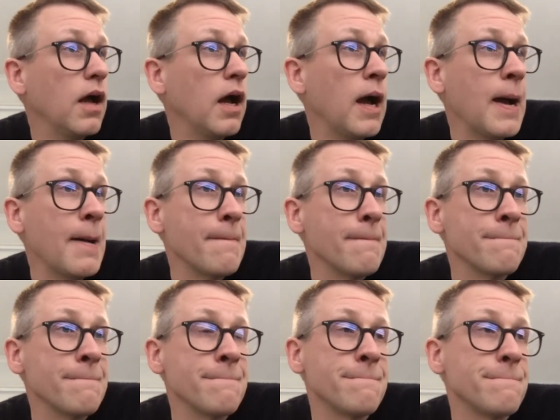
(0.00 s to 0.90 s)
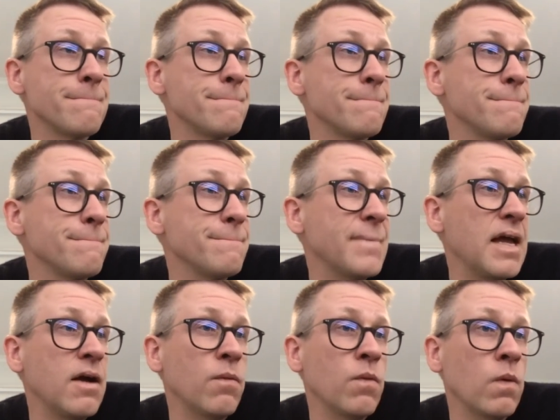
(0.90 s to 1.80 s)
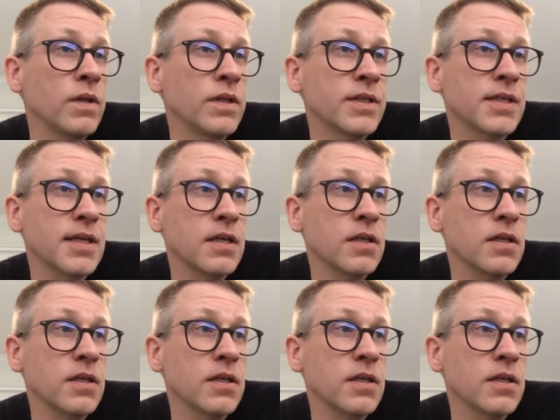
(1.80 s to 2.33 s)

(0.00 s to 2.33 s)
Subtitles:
We will see